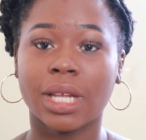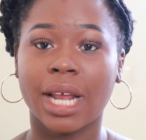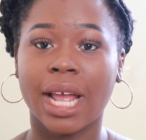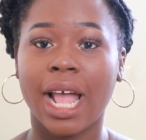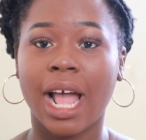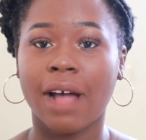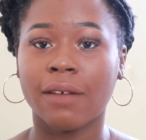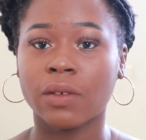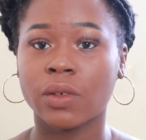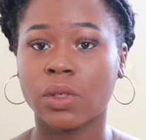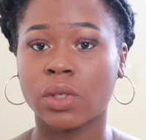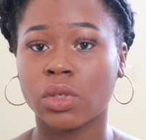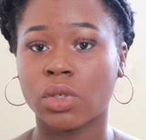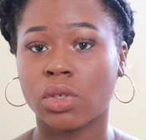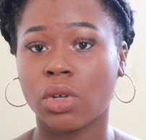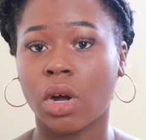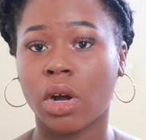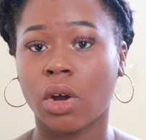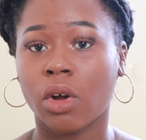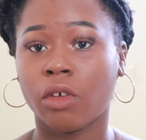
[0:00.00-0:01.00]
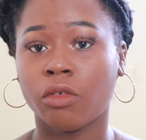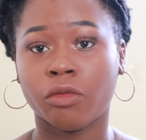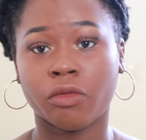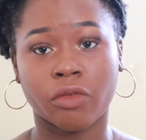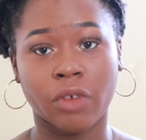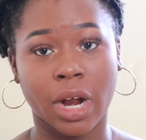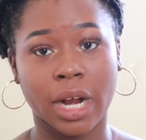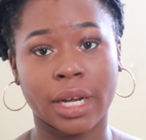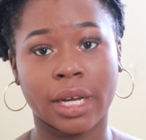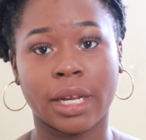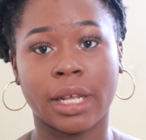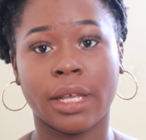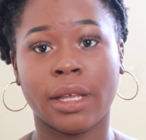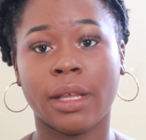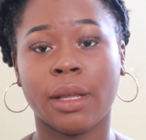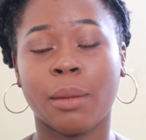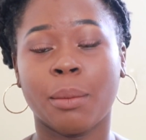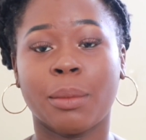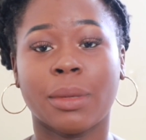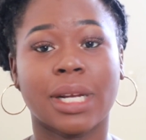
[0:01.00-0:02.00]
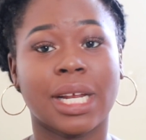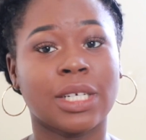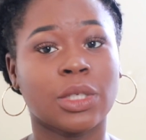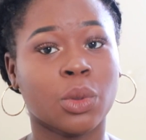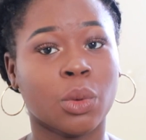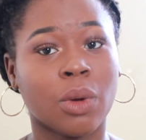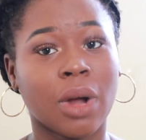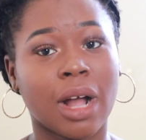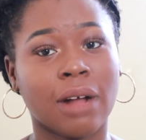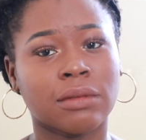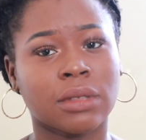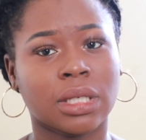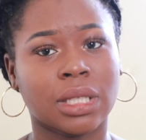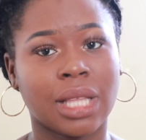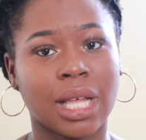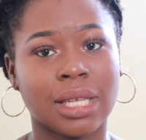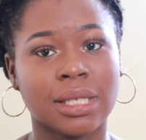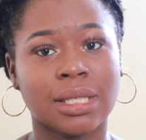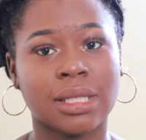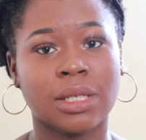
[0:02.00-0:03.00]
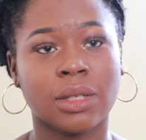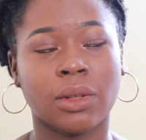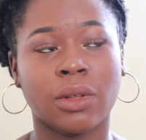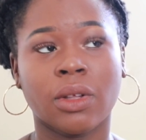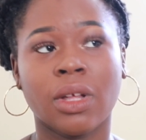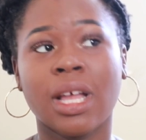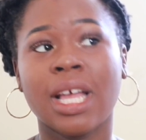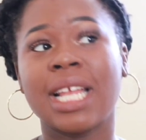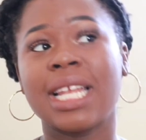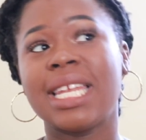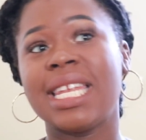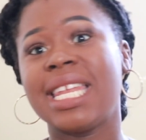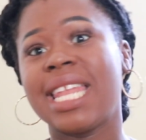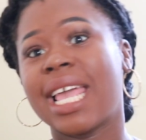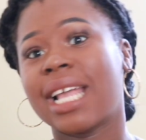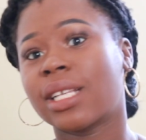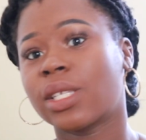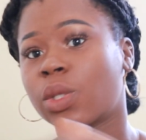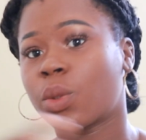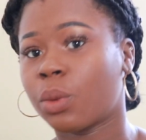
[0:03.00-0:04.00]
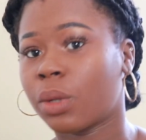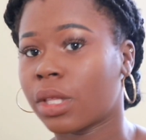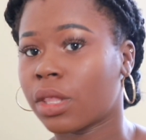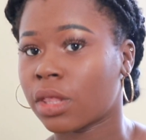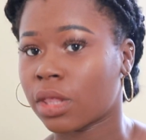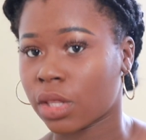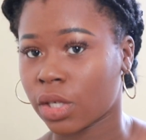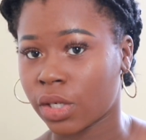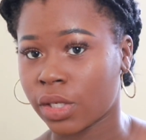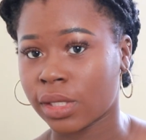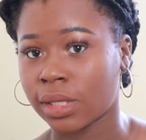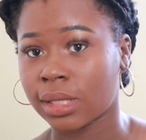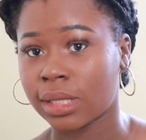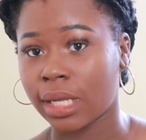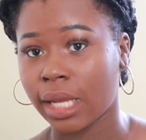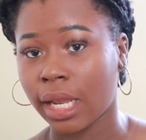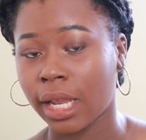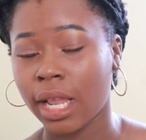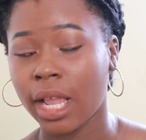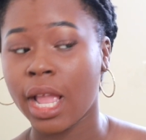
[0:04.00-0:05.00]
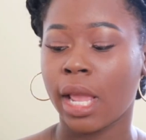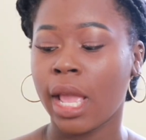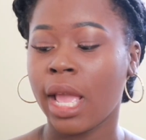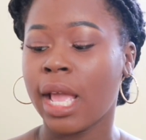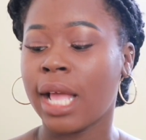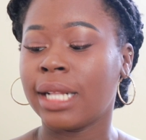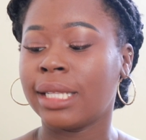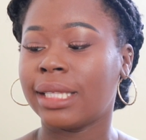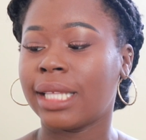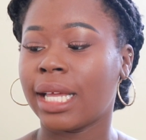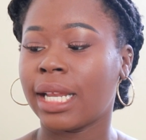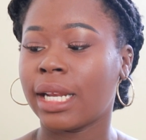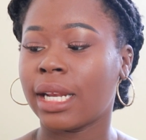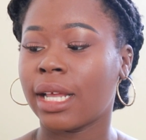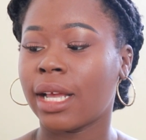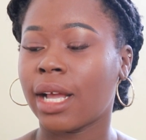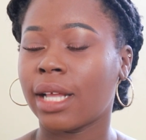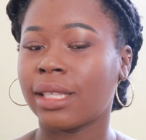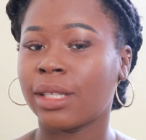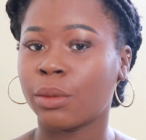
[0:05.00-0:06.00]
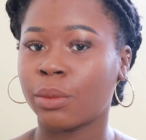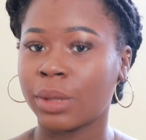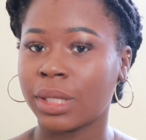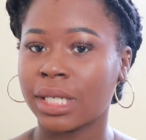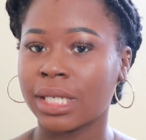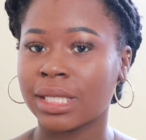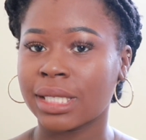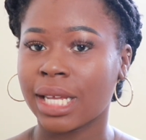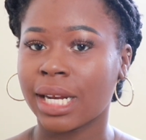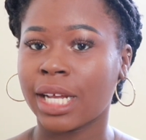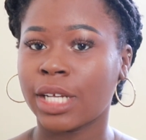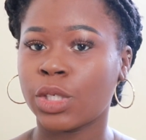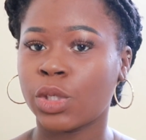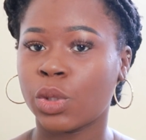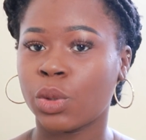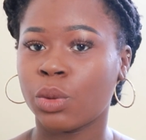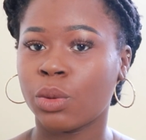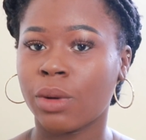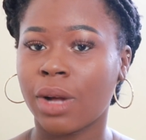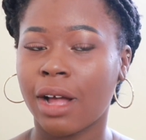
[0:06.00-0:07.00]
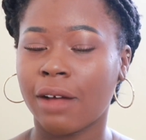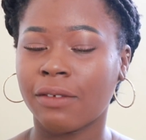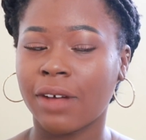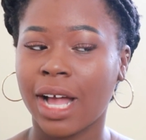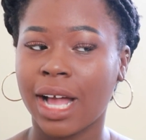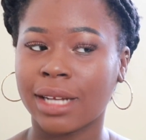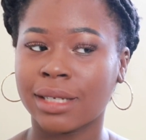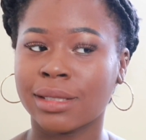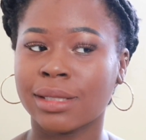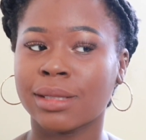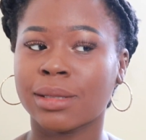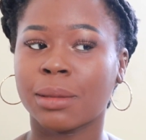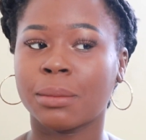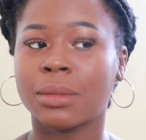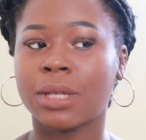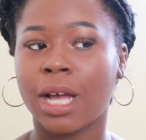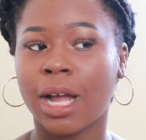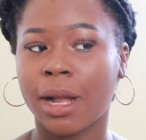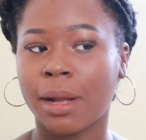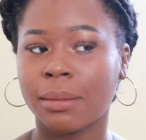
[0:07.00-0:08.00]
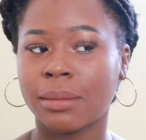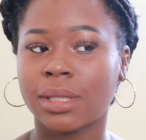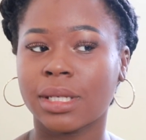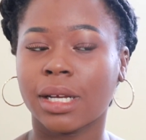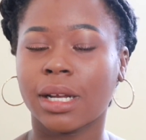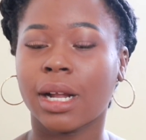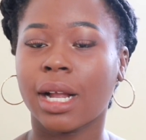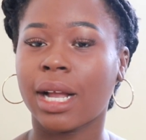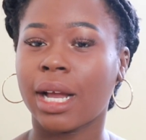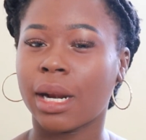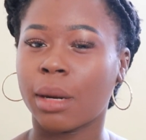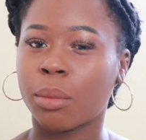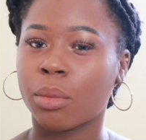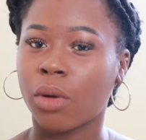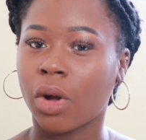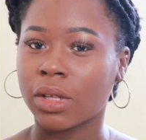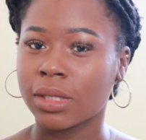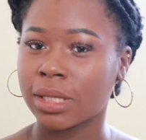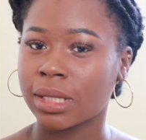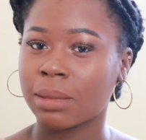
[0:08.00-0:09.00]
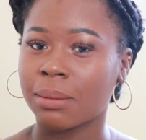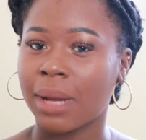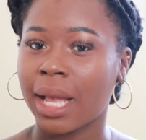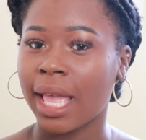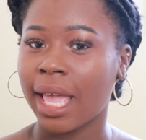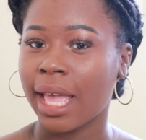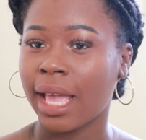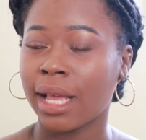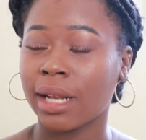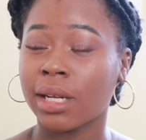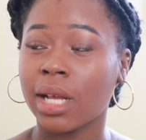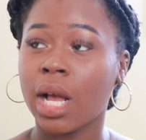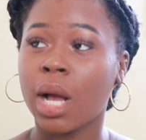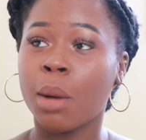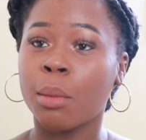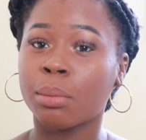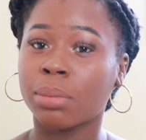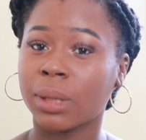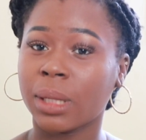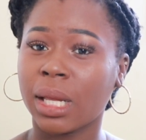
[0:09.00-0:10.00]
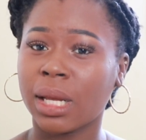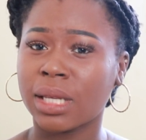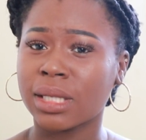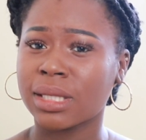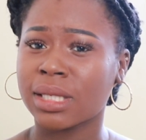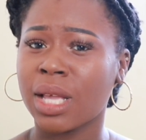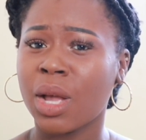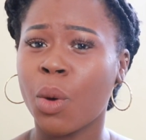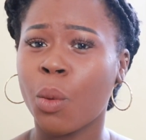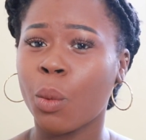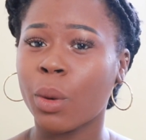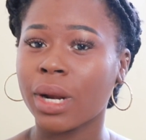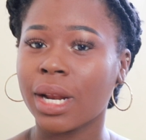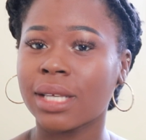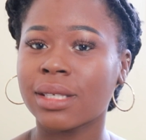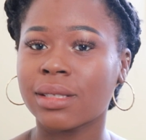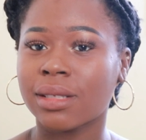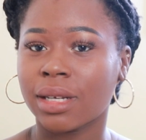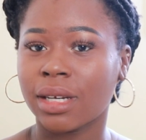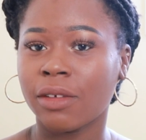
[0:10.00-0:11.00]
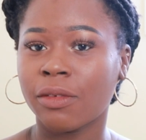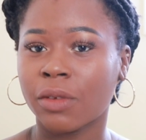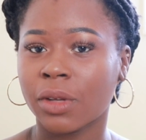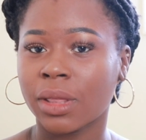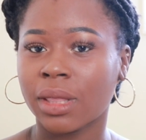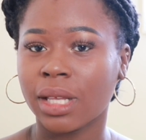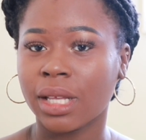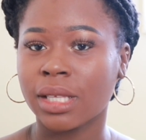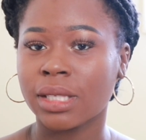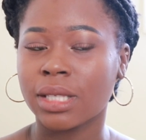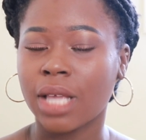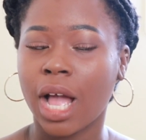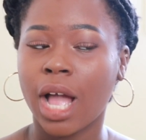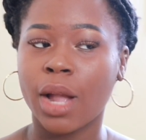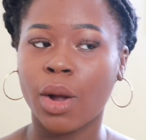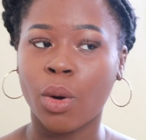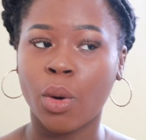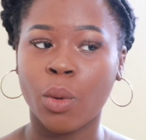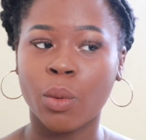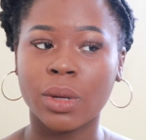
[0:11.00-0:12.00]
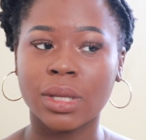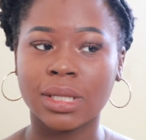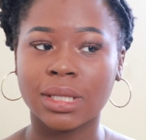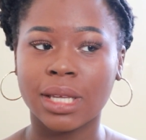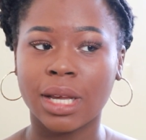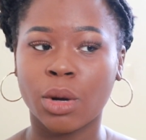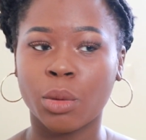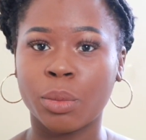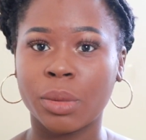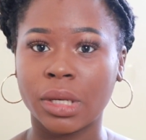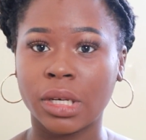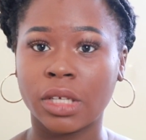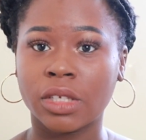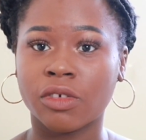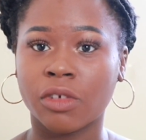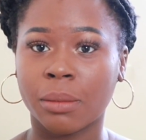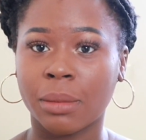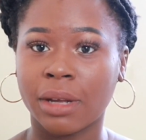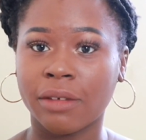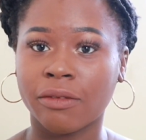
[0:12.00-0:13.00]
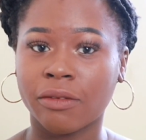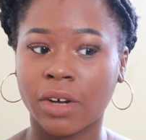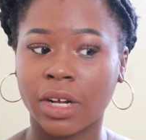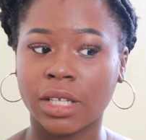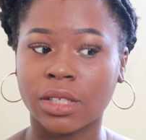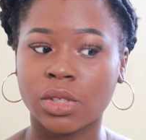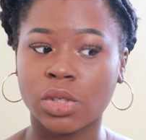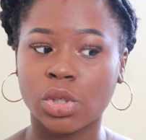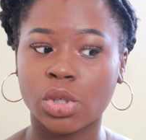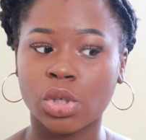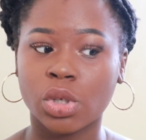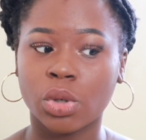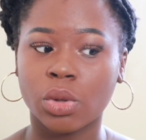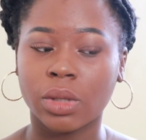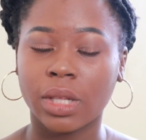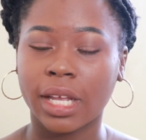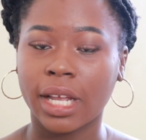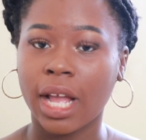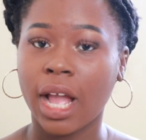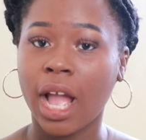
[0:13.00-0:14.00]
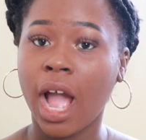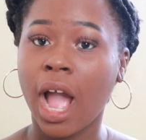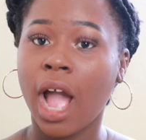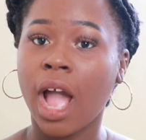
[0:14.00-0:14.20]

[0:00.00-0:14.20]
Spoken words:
that I have to start on Friday, but I don't have the class till next week, Thursday. Then the readings that I do have had some time to kind of process in my head. Plus, when I study for things, I always get opinions from my friends too. Like,